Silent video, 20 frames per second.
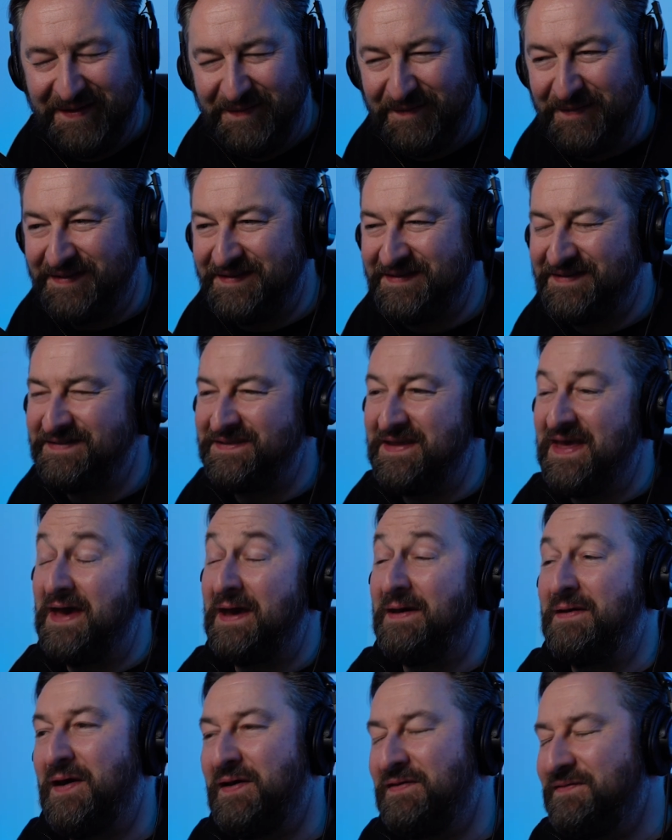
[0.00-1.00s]
which is
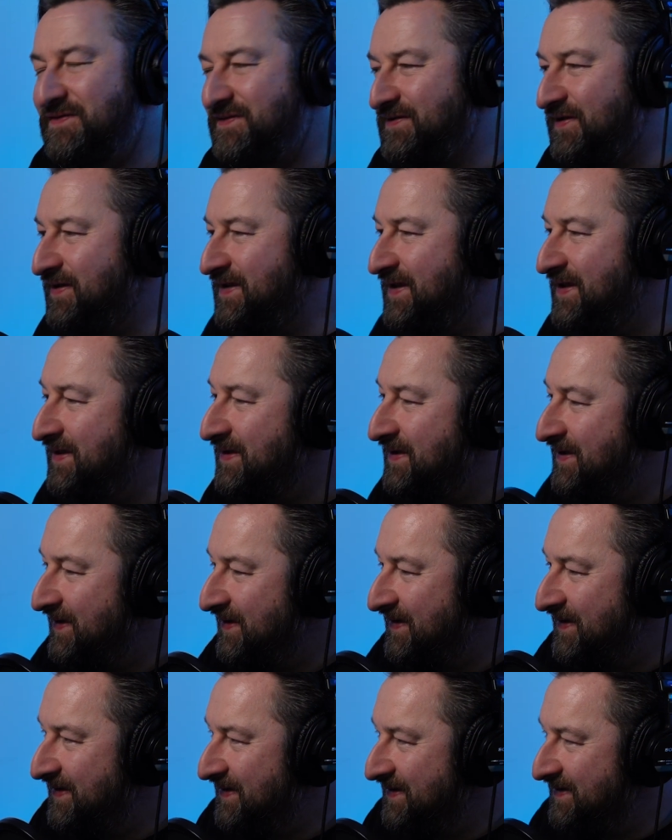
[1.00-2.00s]
slightly
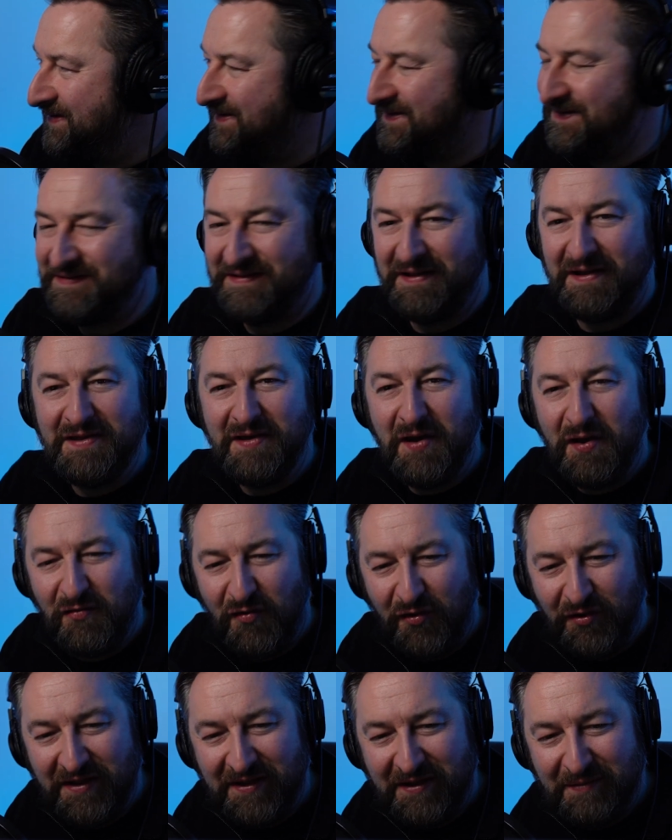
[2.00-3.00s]

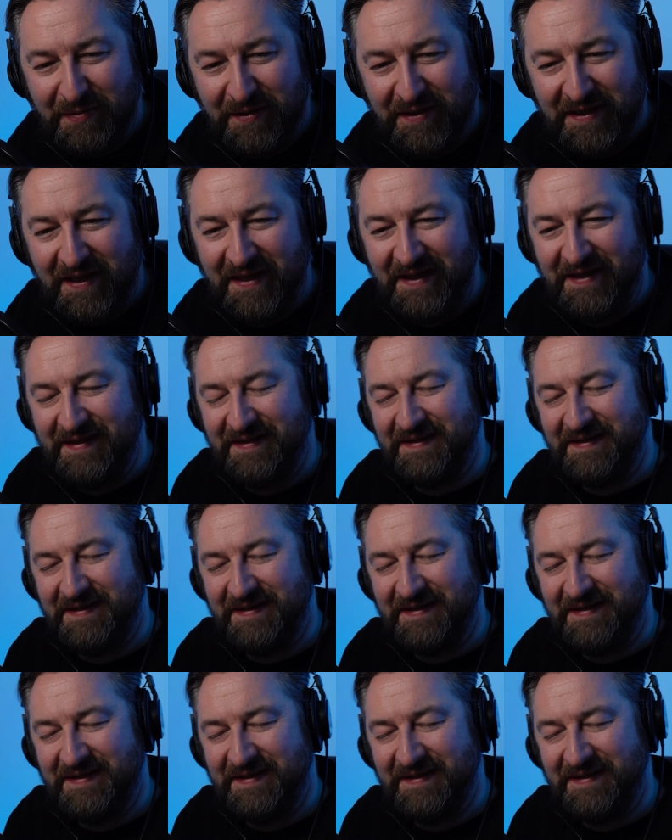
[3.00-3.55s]
ironic, but yeah.